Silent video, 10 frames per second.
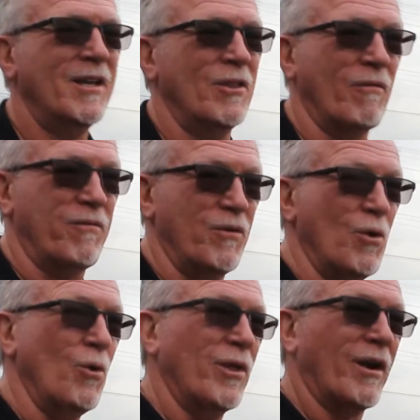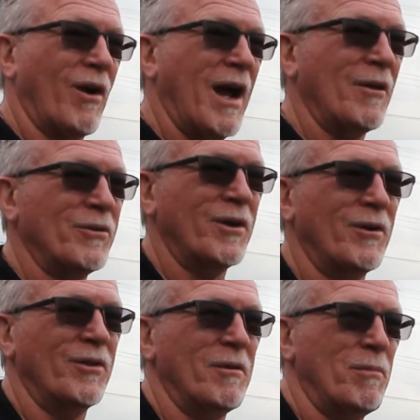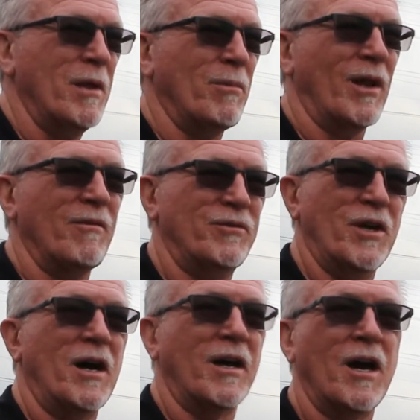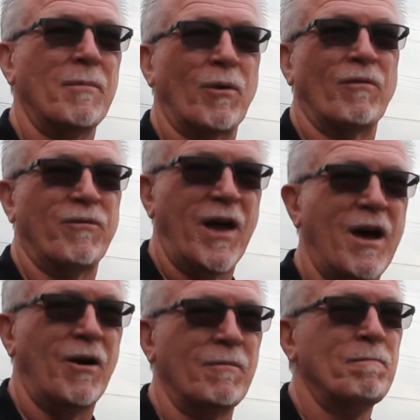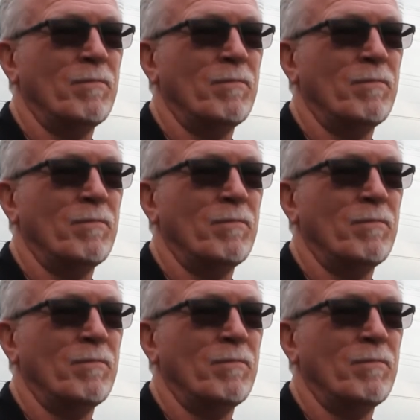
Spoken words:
The few that are out there that people have dug up or found